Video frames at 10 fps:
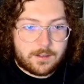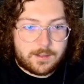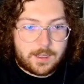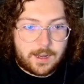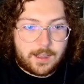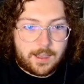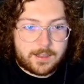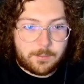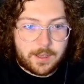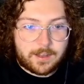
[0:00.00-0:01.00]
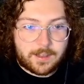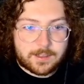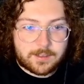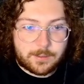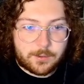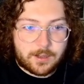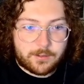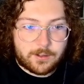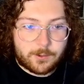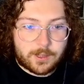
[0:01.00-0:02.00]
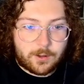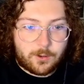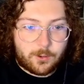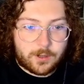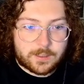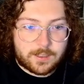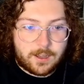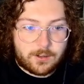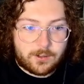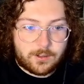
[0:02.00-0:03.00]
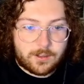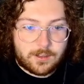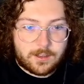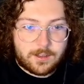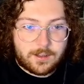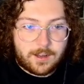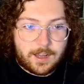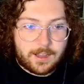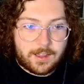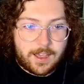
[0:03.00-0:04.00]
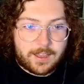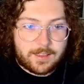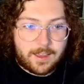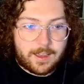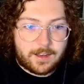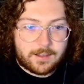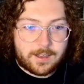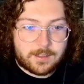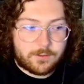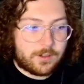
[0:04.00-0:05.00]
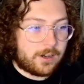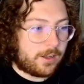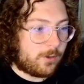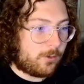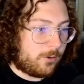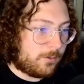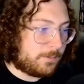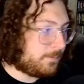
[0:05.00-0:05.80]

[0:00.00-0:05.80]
Dang, I like the back of that slipcover with the horizontal. I like that. That's very cool.